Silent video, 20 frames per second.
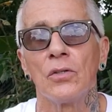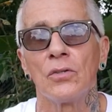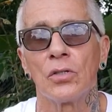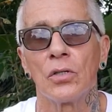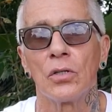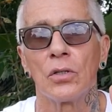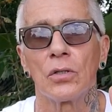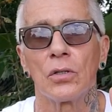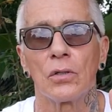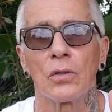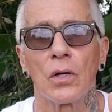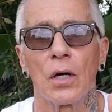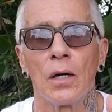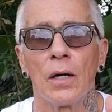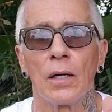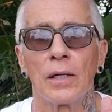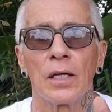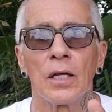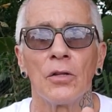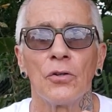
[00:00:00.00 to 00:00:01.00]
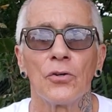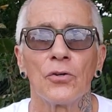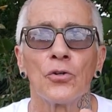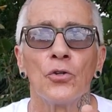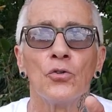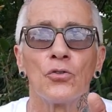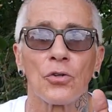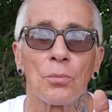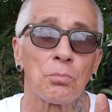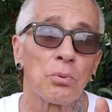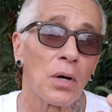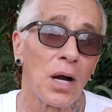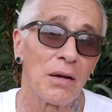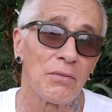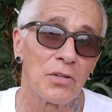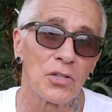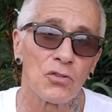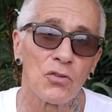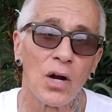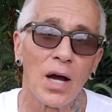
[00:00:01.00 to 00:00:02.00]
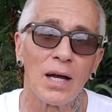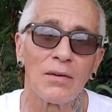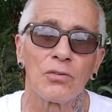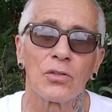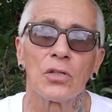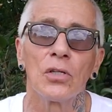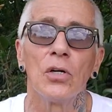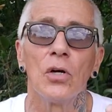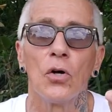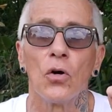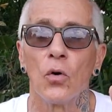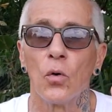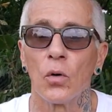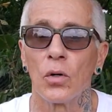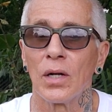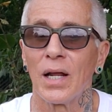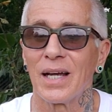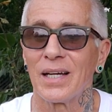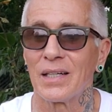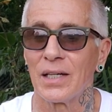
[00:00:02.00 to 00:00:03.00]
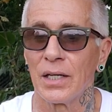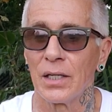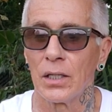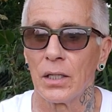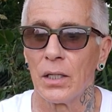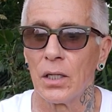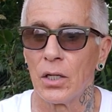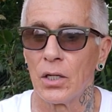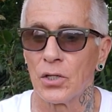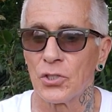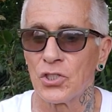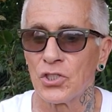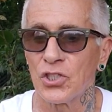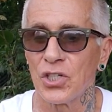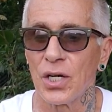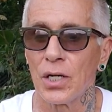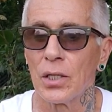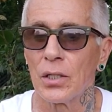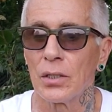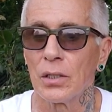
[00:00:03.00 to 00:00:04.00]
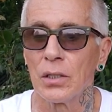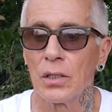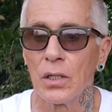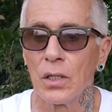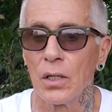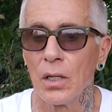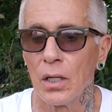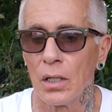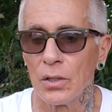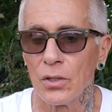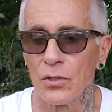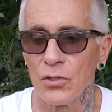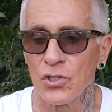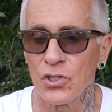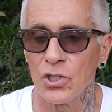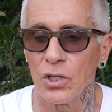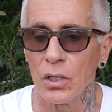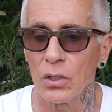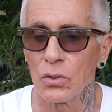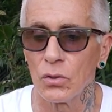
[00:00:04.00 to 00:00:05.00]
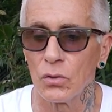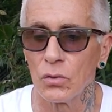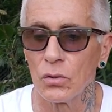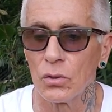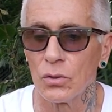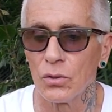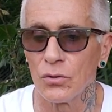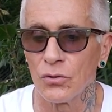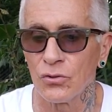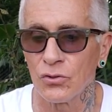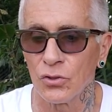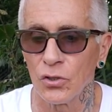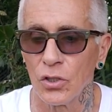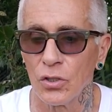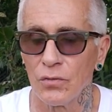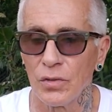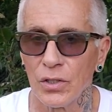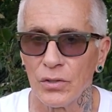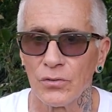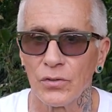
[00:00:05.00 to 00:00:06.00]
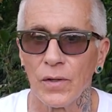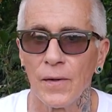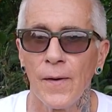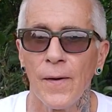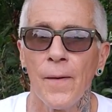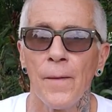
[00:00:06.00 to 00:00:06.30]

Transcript: to uh, either use a private driver or like a shared shuttle service.